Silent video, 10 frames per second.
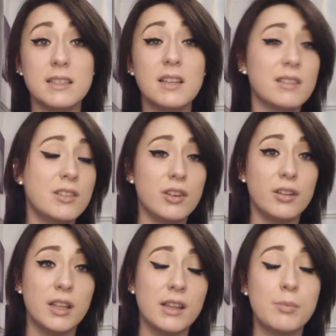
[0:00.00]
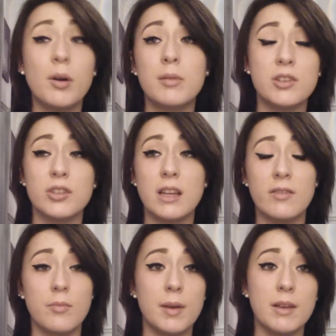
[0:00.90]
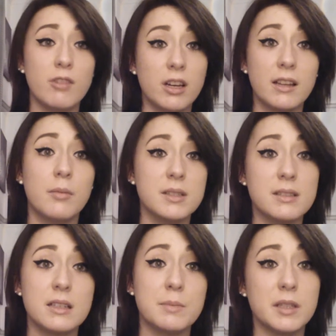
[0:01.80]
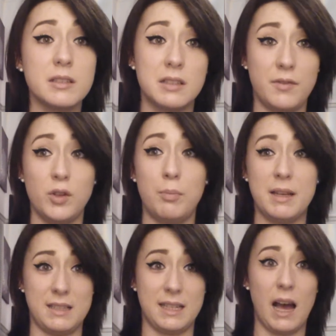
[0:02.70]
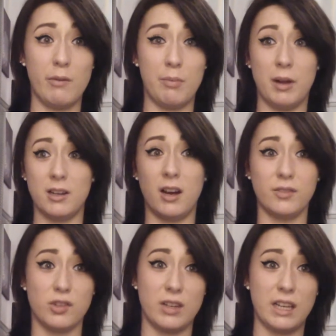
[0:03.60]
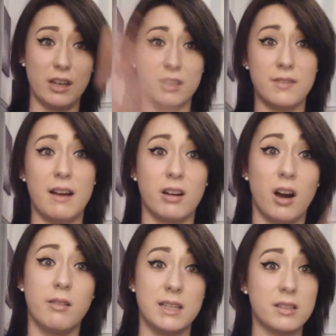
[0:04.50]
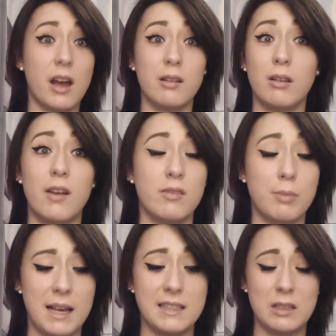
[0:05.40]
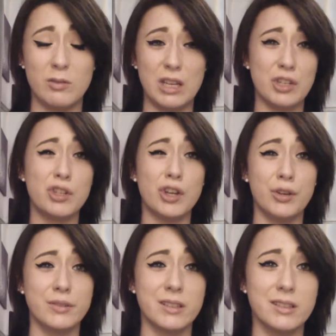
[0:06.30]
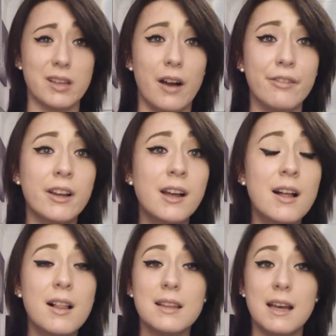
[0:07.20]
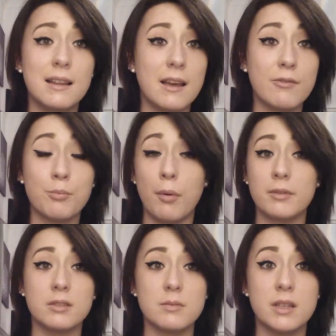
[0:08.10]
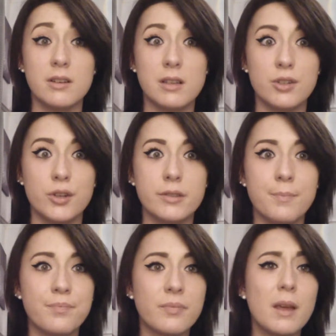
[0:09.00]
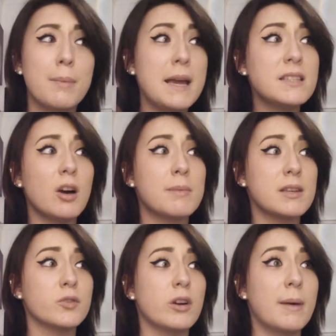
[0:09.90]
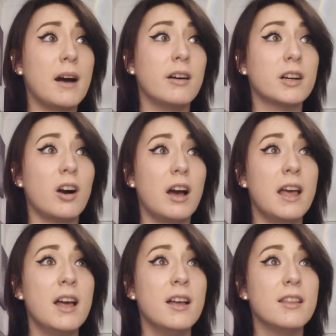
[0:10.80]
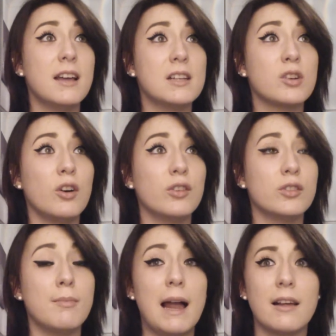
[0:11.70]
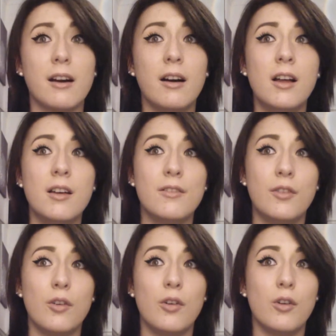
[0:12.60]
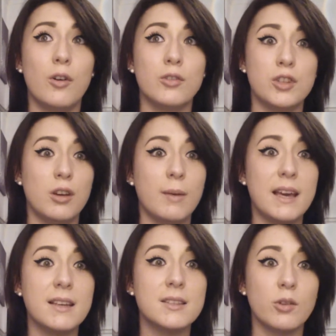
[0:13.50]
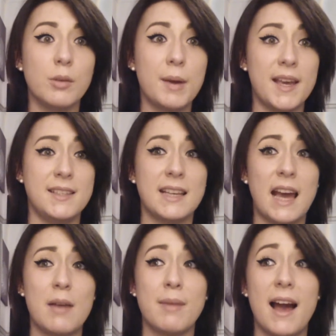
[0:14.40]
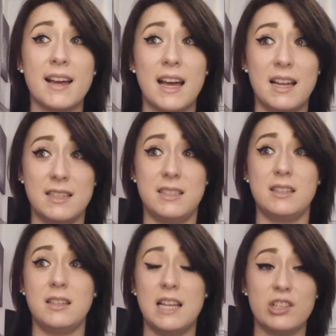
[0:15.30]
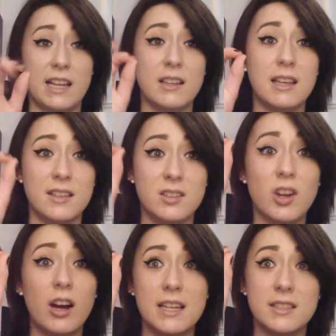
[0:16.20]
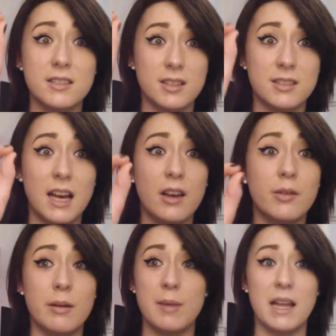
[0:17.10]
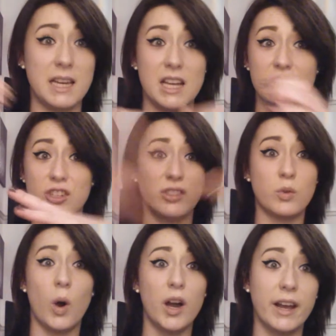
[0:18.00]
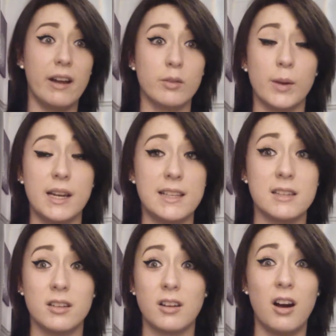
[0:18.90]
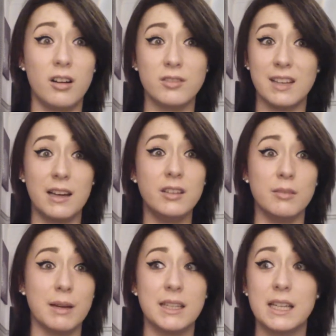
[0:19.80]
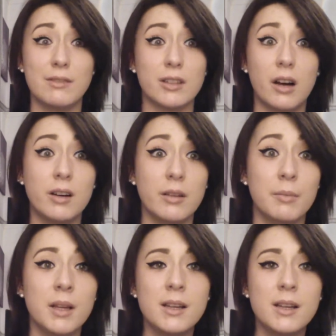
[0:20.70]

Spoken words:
And if they do, then they probably shouldn't even be running a business, because if you're pissing out with blood after drinking loads of alcohol and it's going all over the place and it's on their shoes and stuff, then they've probably got some serious issues. Pete told me a story about a guy that had gone to Malaga for 2 weeks on the piss. He came back and literally he started to tattoo him and it just squirted out everywhere, and he said, I can't tattoo you, mate, you have to go home.